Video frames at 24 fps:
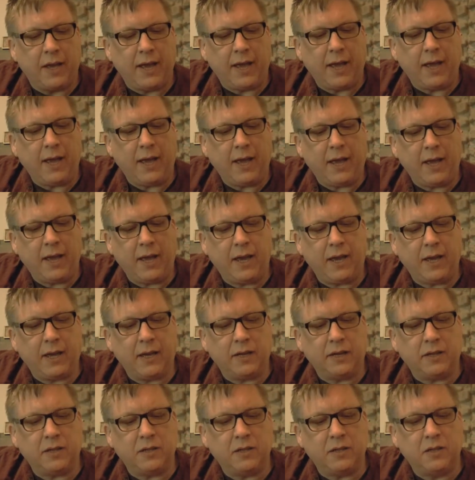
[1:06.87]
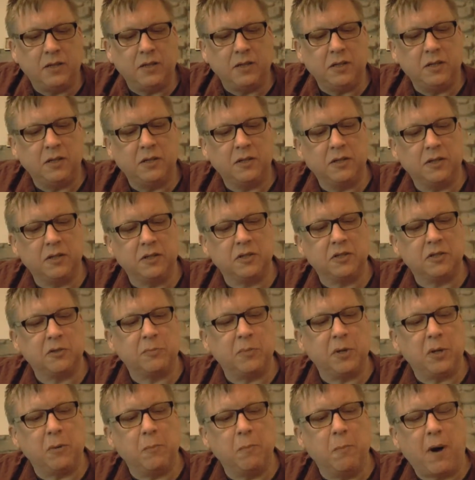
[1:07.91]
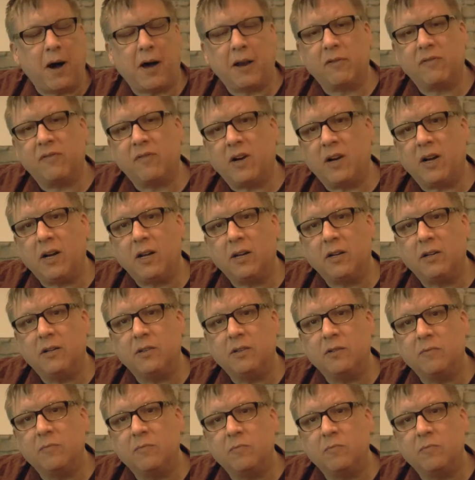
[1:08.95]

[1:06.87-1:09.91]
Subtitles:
And this has been modified